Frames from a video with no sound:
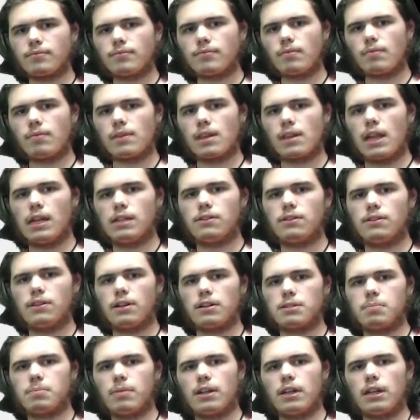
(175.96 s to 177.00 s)
And there's
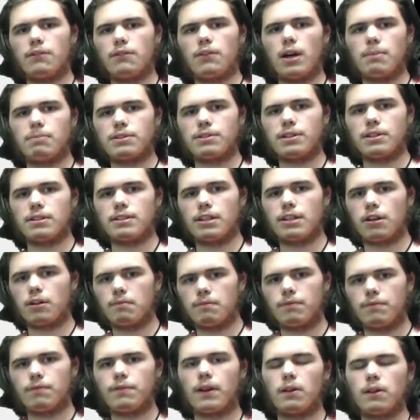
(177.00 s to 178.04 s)
plenty of options that are
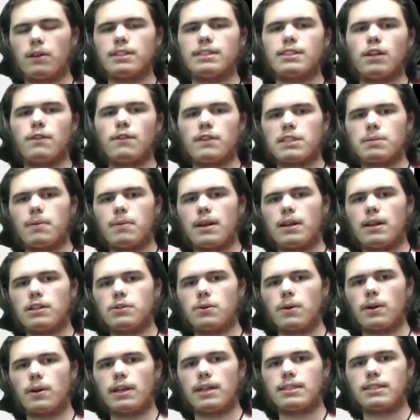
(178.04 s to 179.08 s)
fairly
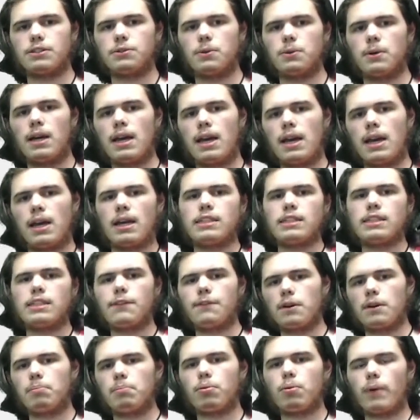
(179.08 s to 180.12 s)
self-explanatory as to
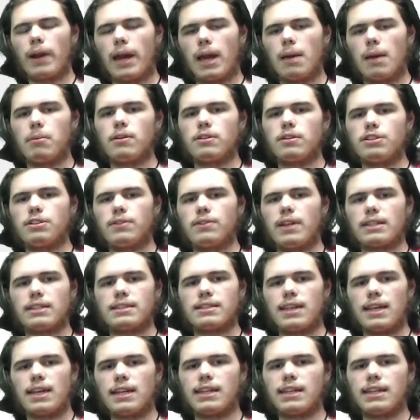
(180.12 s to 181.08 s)
different parameters you'd like to set.